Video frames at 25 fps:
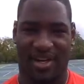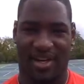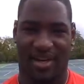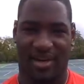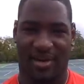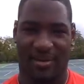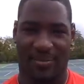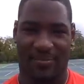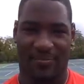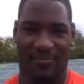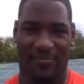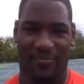
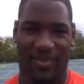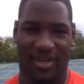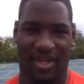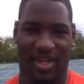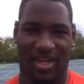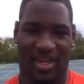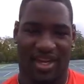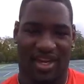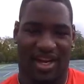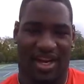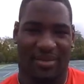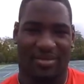um,
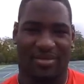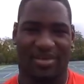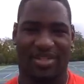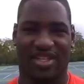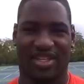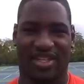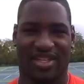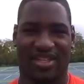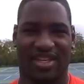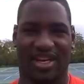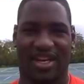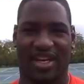you know, I'm just
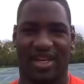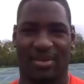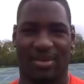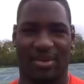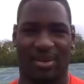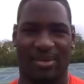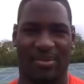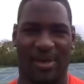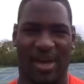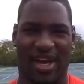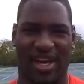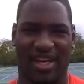excited to
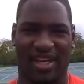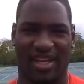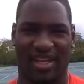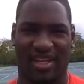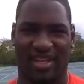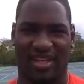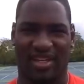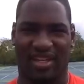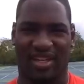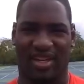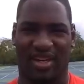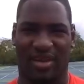be back
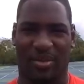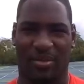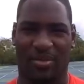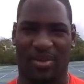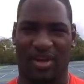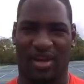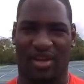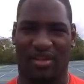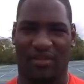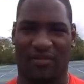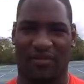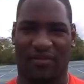and you know
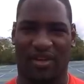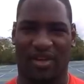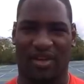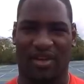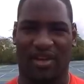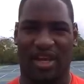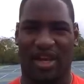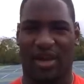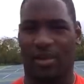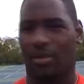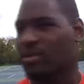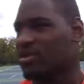be on the field
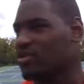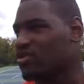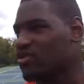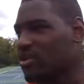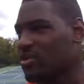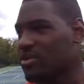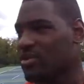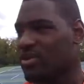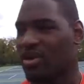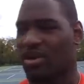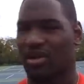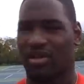and help
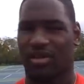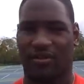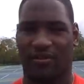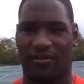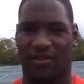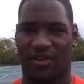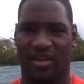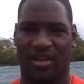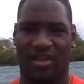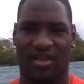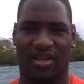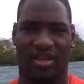contribute on the
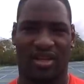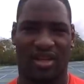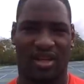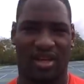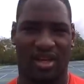field.